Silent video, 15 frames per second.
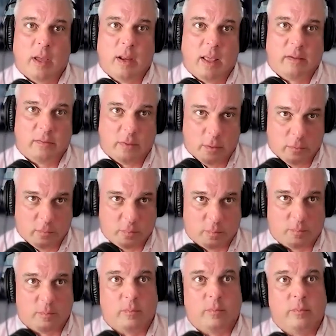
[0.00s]
But as those
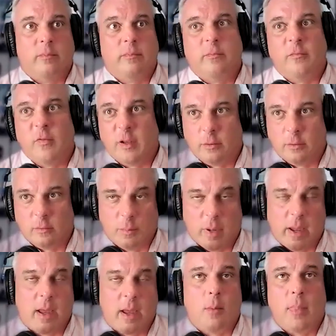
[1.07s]
vendors
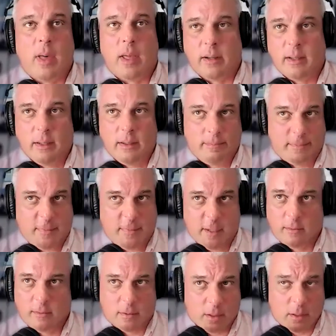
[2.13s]
pay out money,
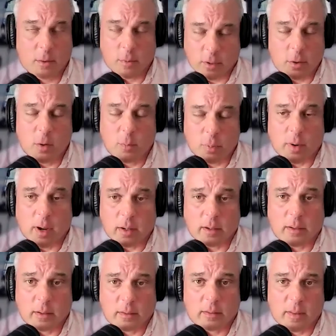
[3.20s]
they're going to
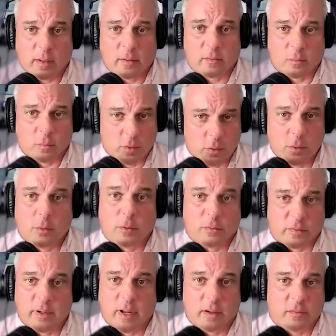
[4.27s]
recuperate it, and that's
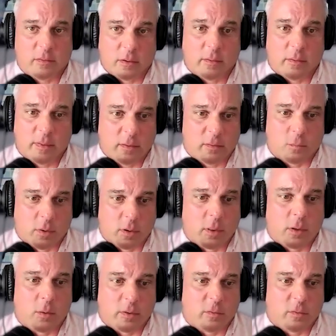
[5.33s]
renewals the next year. And that's
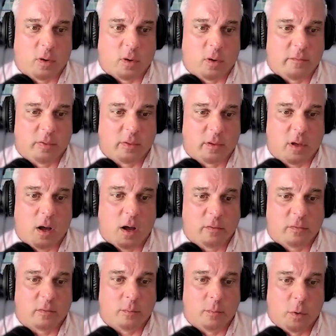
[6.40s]
really what's driving the
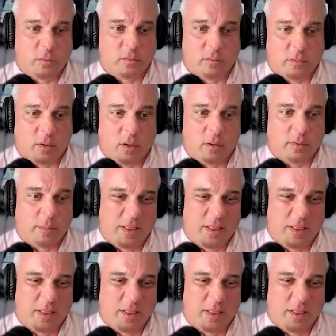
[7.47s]
cost most of all.